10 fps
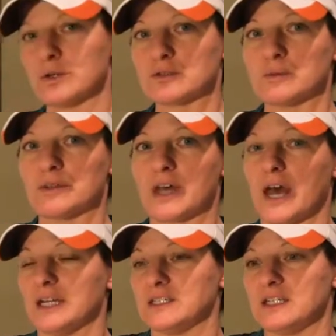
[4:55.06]
works with the
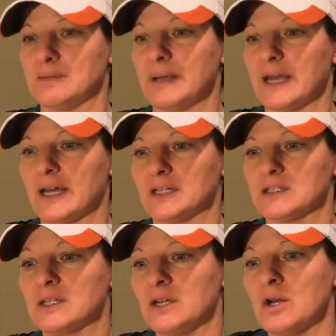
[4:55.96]
IT
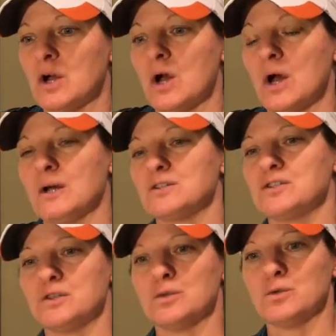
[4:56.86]
band
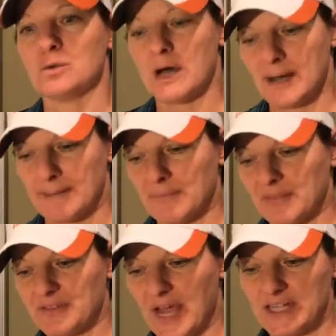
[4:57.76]
to,
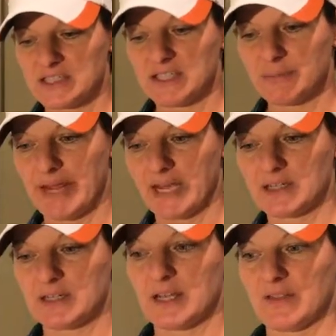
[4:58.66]
the IT
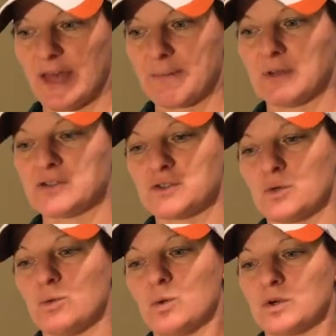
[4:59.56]
band and that
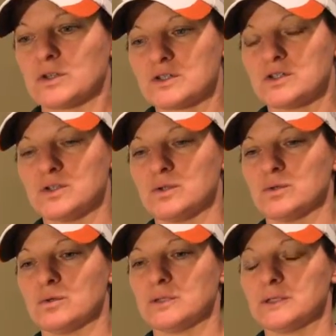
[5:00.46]
muscle work
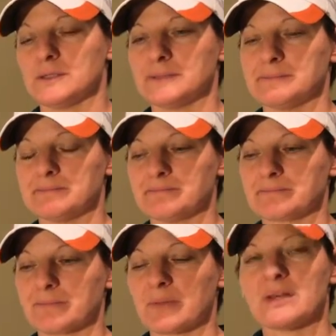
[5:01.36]
to
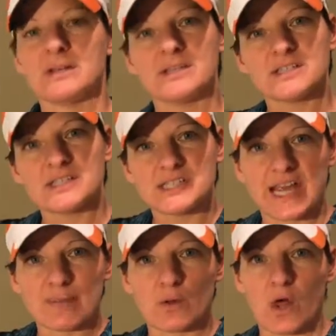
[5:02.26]

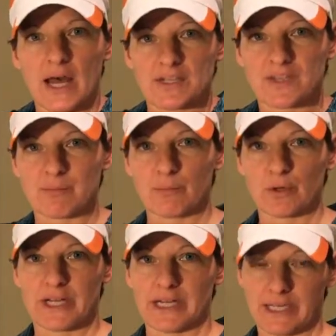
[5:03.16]
stabilize and bring